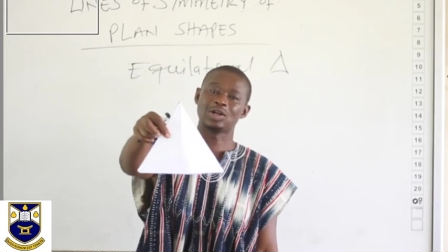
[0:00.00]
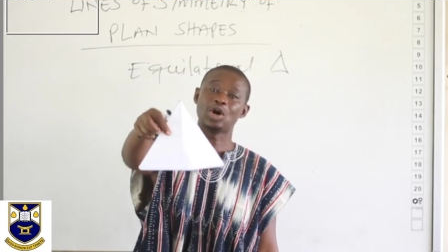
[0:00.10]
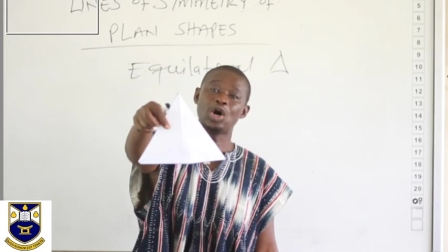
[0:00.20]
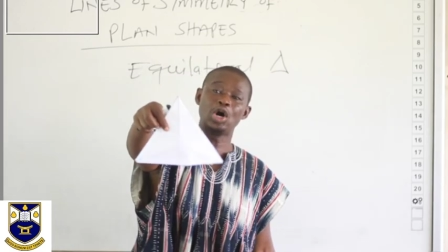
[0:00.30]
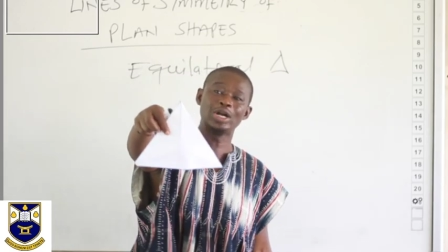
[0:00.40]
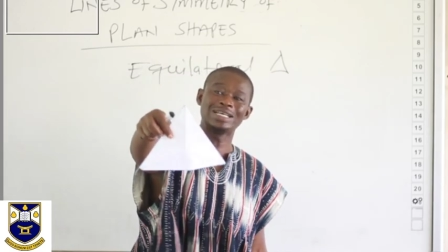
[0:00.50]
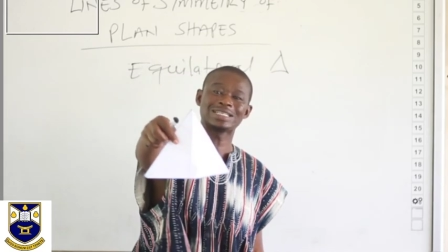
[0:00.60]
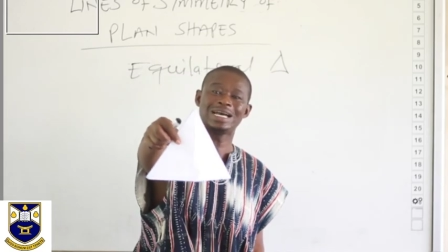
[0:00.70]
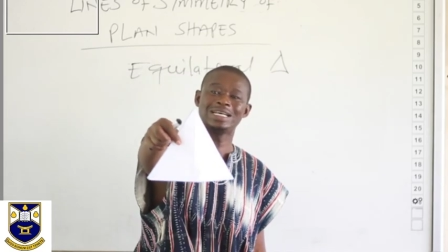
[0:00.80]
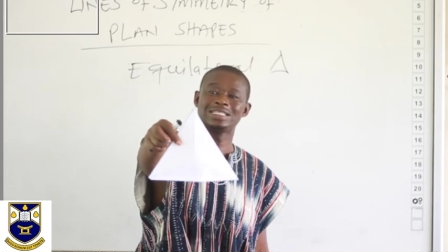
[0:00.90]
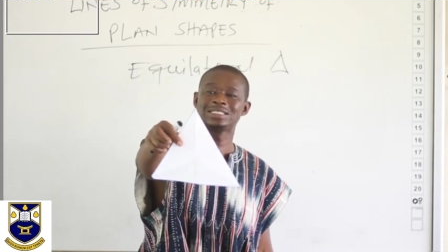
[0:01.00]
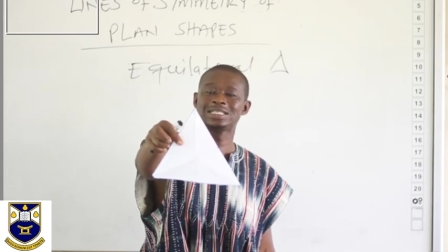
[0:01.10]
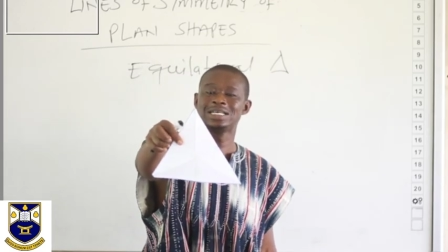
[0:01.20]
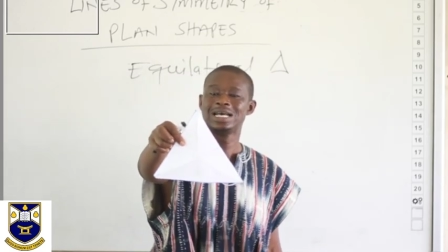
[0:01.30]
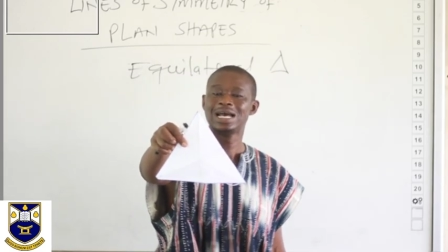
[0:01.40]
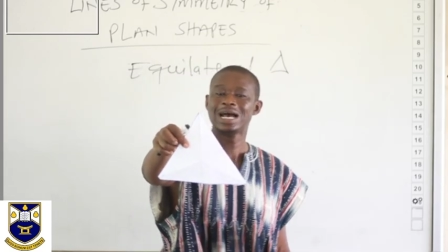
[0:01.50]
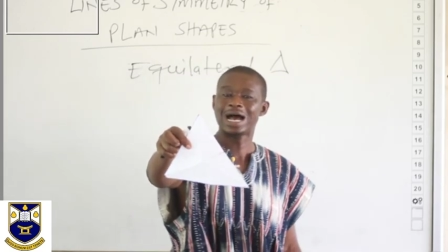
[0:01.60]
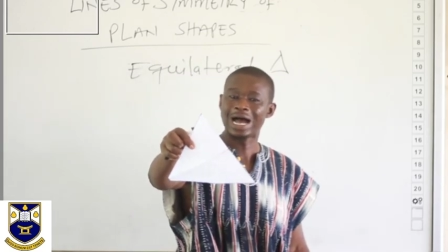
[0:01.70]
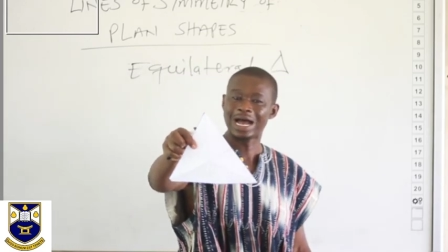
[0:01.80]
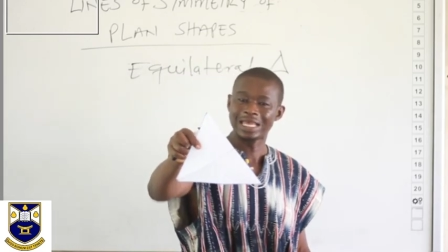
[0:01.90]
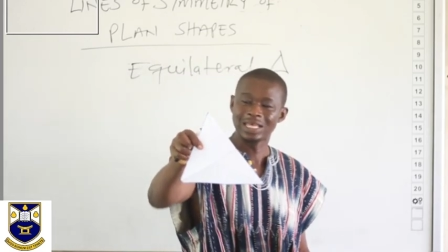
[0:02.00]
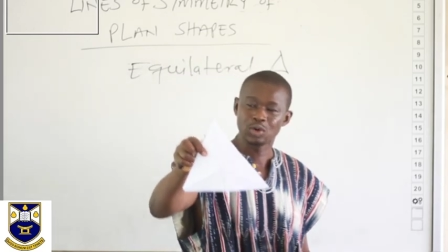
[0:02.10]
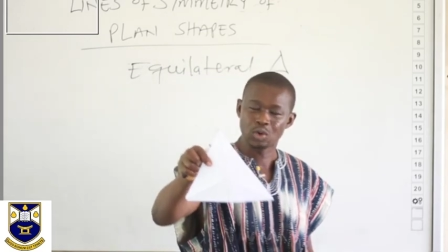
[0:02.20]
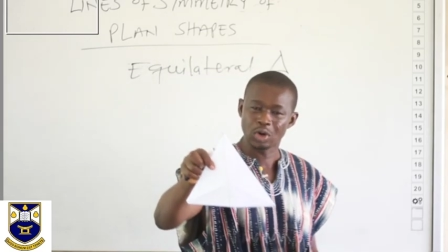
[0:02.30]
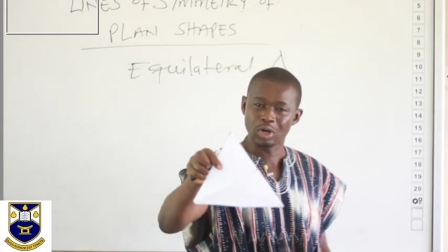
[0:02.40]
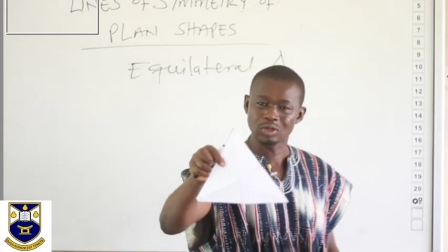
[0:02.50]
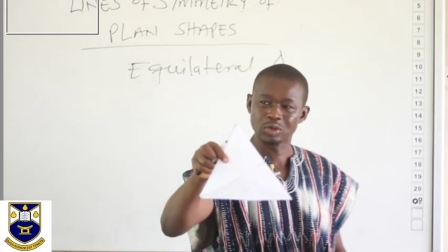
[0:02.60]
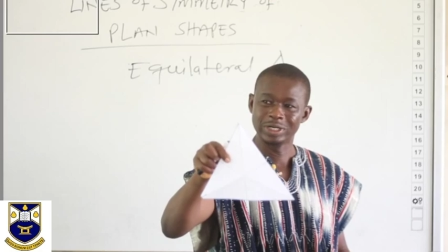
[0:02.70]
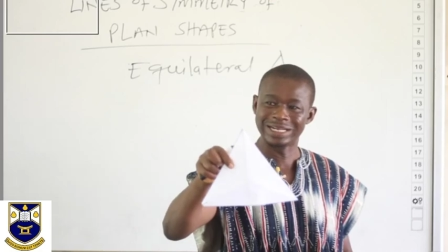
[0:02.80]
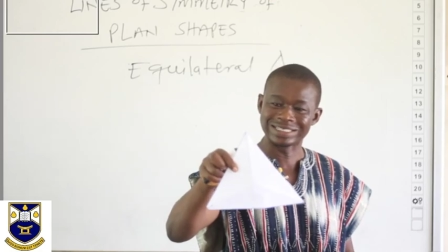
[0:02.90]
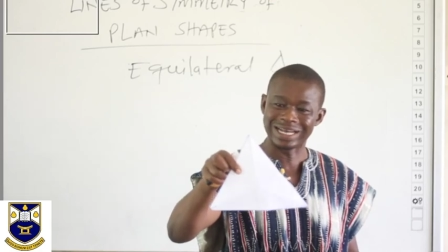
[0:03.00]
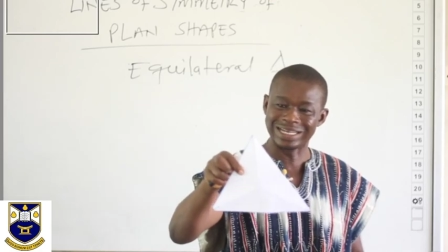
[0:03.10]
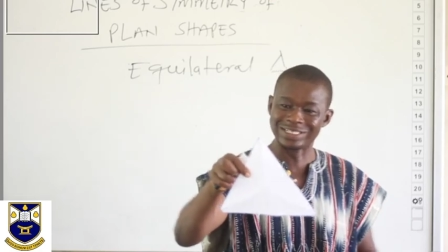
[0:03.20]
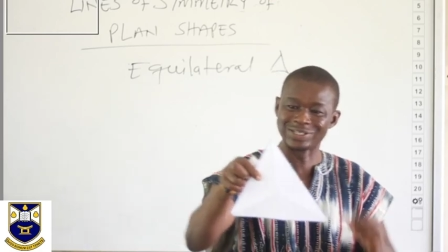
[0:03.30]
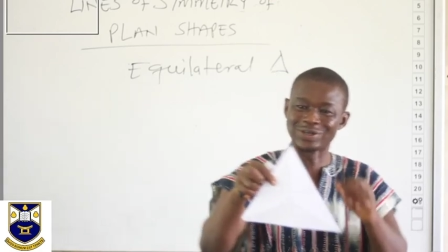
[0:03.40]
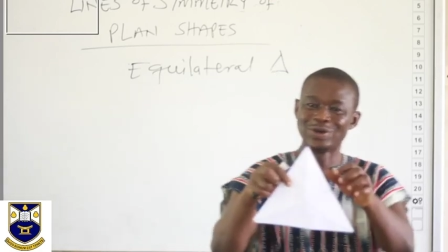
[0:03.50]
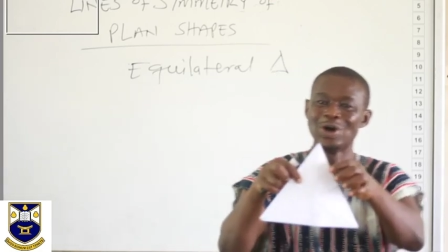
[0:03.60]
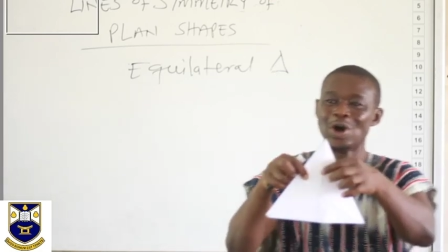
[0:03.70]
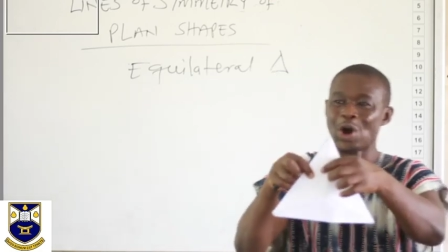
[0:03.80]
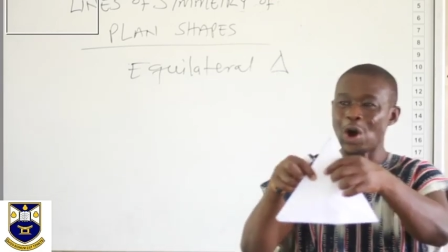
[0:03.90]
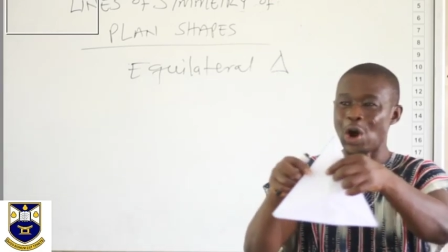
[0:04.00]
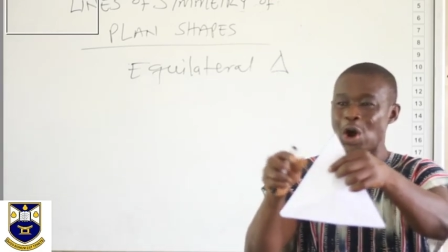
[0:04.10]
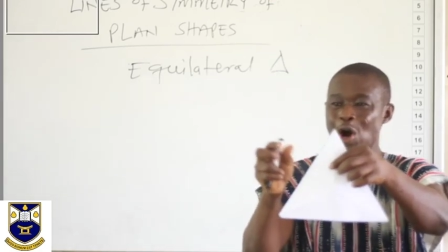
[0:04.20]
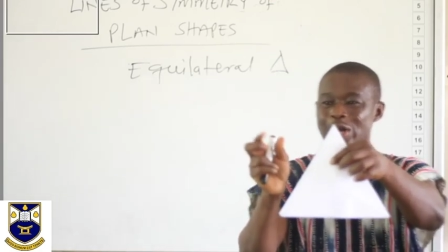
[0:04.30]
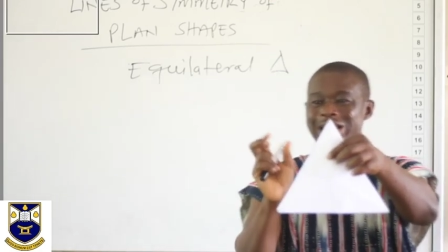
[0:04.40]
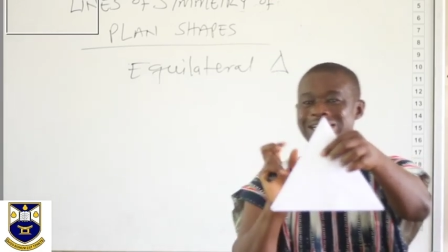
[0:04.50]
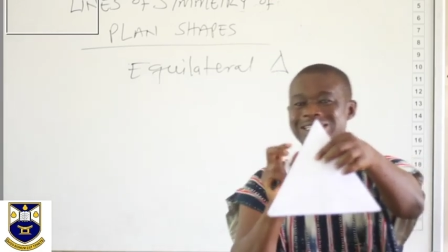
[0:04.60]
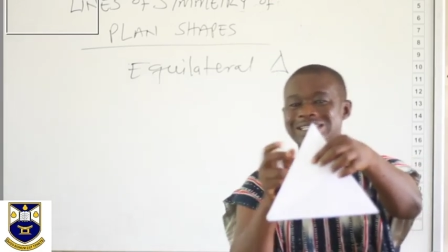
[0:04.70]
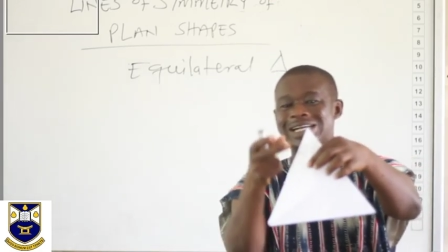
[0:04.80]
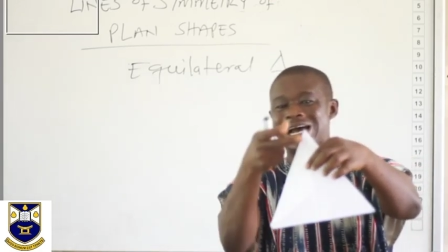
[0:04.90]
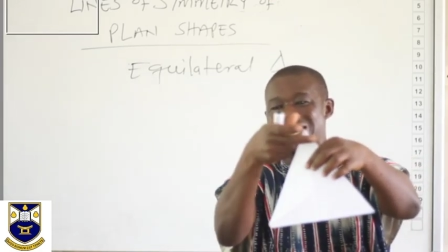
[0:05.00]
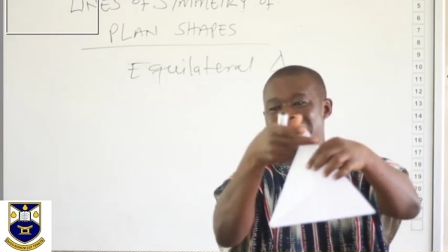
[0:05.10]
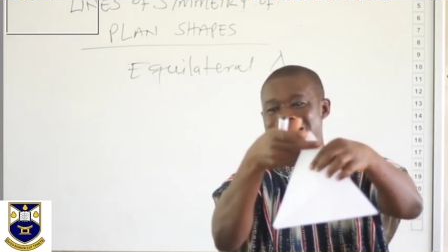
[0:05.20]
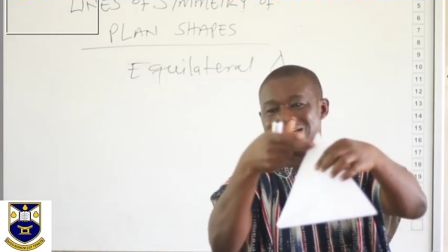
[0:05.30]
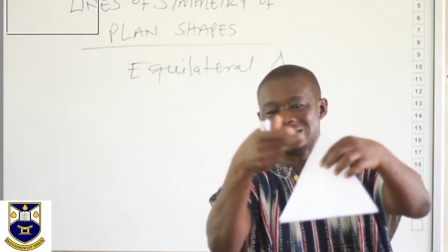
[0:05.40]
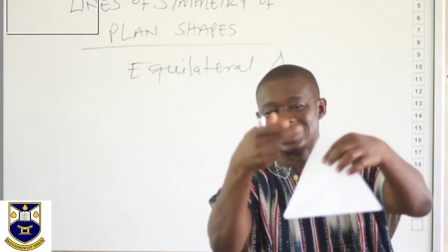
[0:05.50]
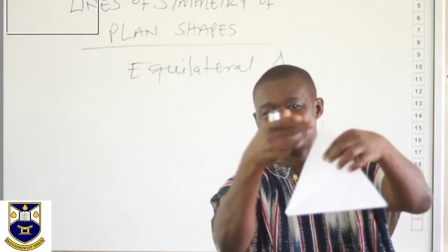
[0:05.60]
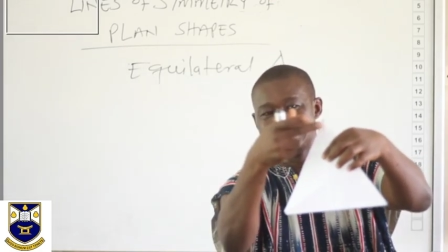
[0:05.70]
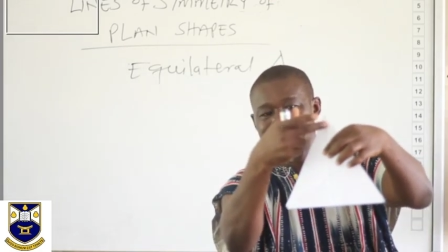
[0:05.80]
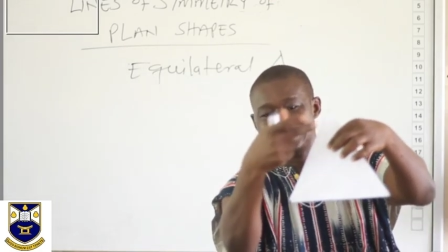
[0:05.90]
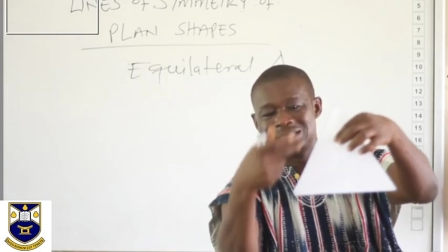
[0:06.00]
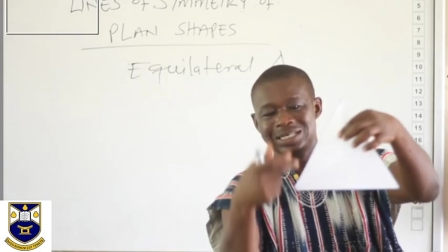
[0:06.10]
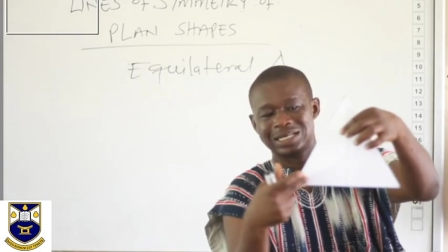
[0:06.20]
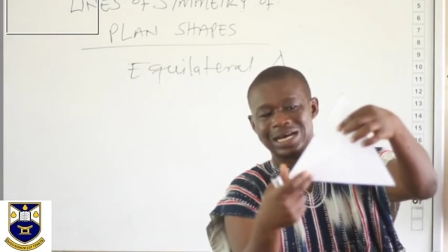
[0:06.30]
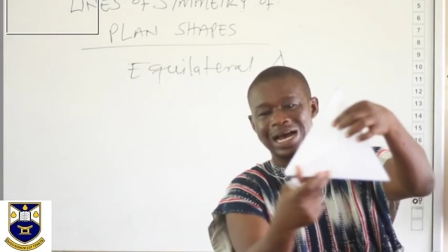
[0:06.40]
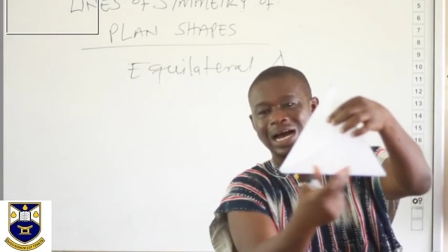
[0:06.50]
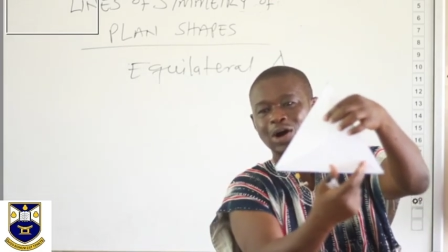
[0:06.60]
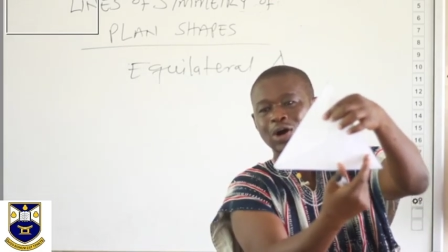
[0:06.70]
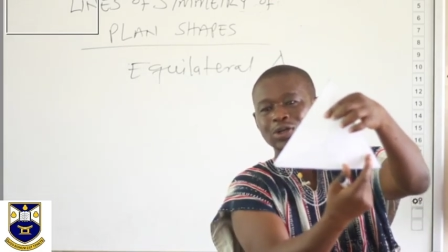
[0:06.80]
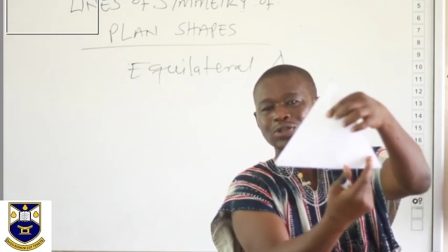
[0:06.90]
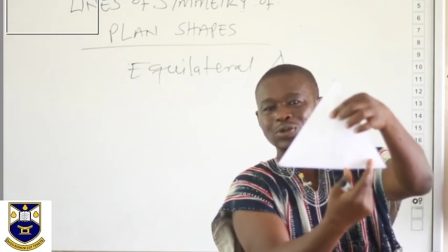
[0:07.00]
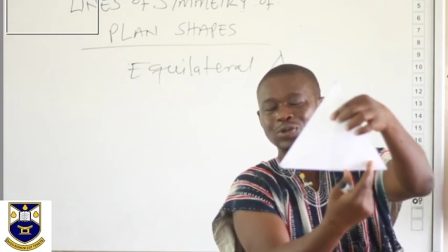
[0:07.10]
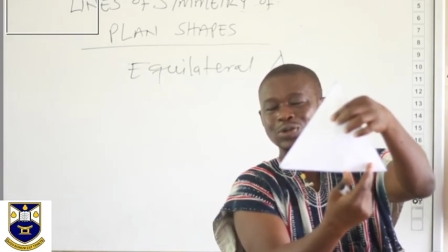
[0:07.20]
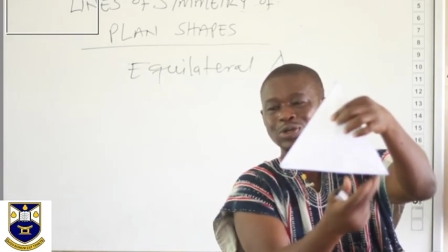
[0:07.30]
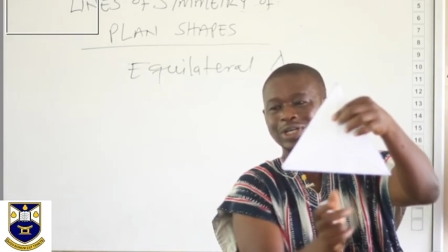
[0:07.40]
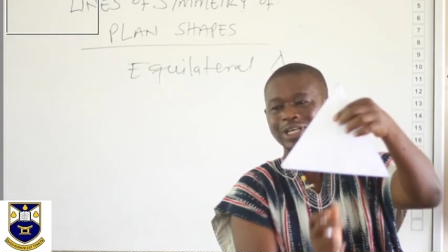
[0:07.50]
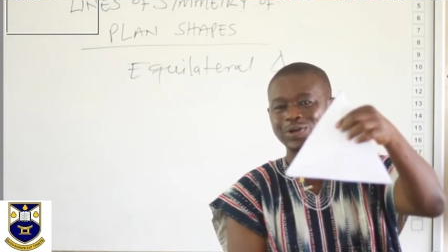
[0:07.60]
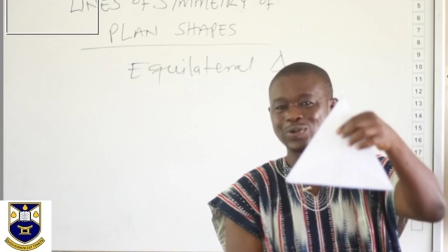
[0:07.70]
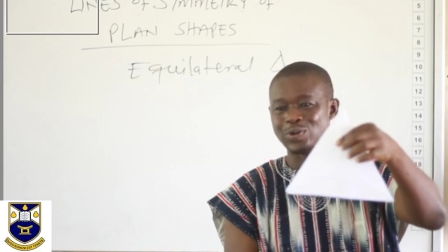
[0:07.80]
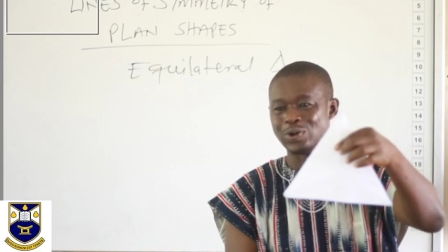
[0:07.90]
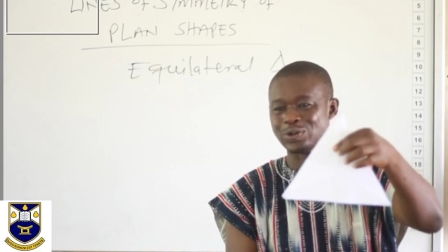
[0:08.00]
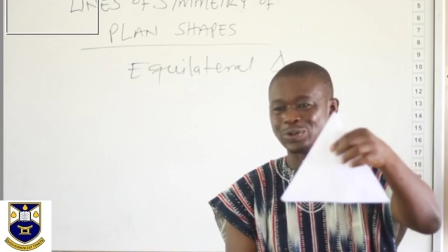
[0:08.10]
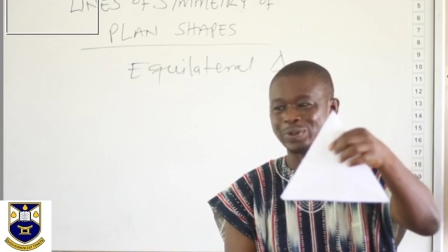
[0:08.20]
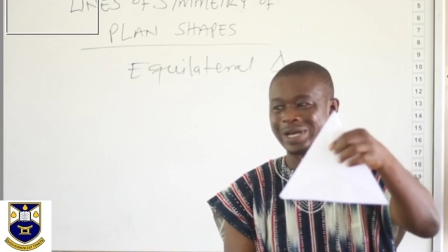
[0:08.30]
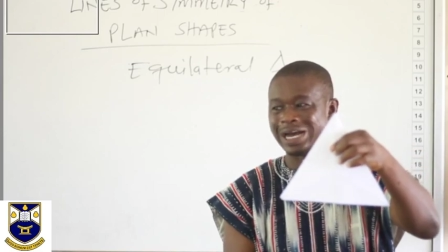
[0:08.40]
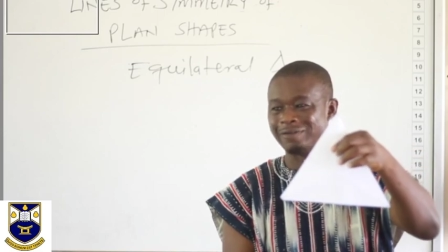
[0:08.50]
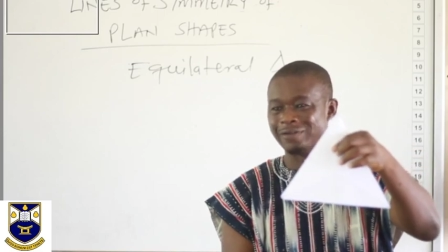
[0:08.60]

All the sizes are equal. Not only the sizes, all the interior angles are also equal. So we have